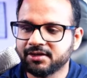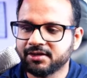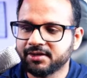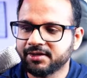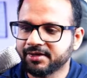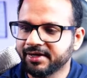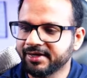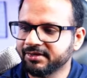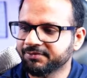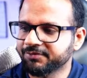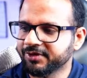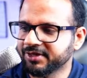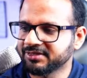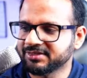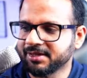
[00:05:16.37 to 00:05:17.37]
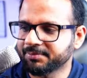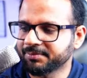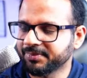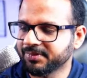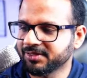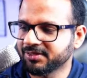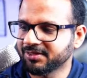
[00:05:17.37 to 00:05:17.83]
Right? For
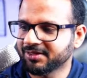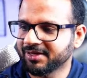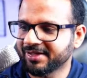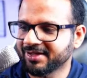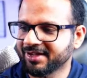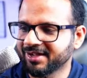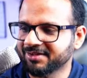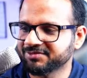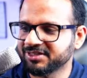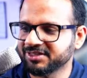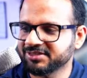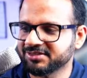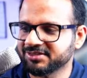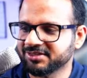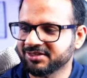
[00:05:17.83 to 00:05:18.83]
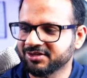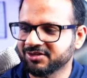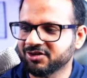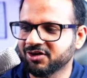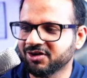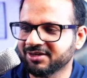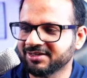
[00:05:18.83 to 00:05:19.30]
example, like I've just
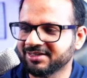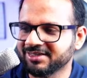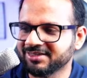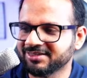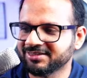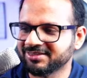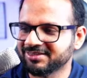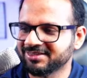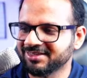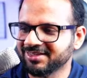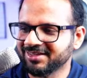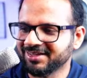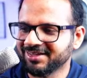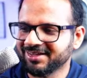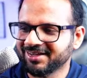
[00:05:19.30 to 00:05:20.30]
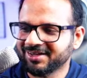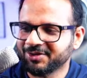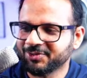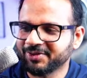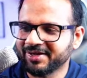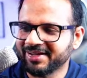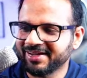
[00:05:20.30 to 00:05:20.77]
got this
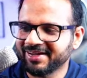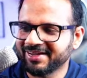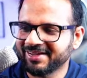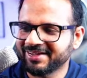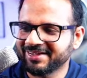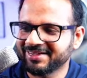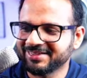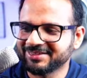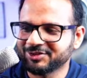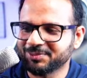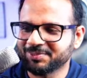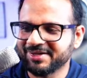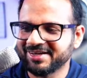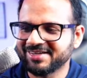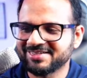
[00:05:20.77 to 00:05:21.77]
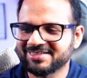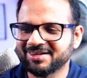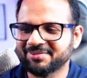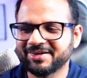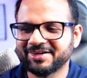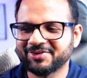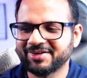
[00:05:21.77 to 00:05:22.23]
today. Is your playlist
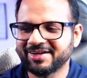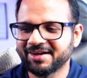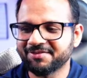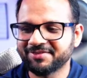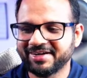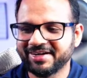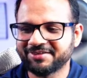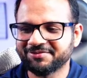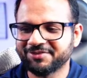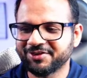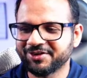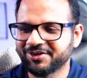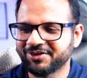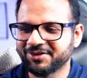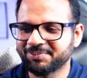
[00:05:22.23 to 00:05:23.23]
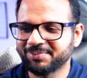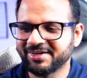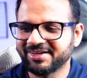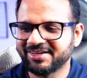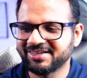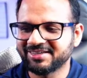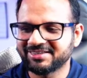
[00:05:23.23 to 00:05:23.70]
coming today? I'm waiting for your
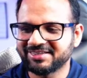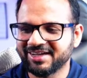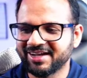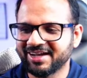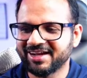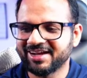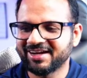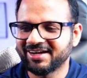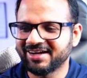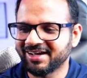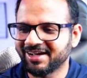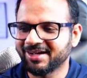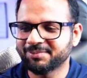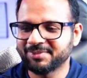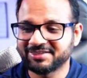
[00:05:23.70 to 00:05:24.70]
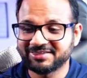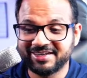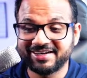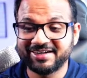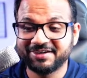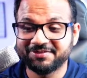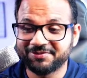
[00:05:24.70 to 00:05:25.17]
playlist and I'm
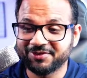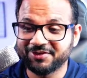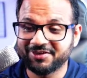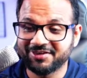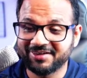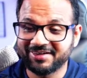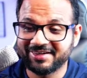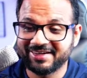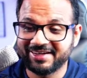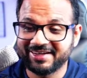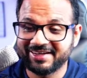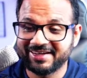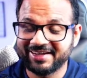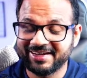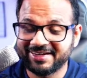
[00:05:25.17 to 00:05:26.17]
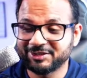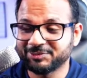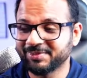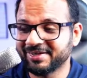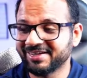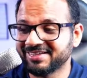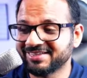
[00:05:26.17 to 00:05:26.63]
excited for K8's
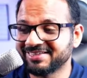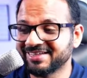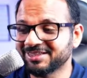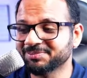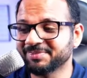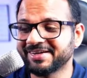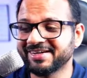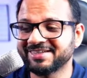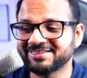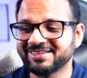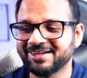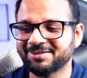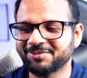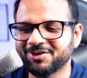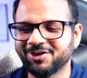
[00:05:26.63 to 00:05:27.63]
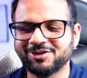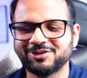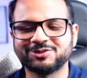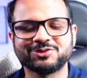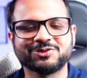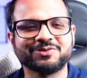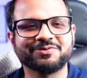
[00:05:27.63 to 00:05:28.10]
playlist. Yes, Mahesh, I am
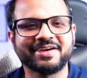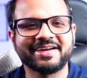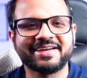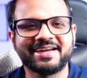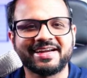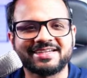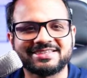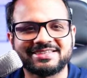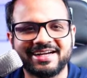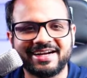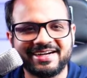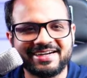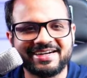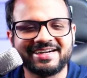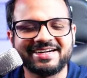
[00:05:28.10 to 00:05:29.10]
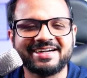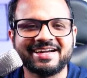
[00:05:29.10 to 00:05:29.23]
also very excited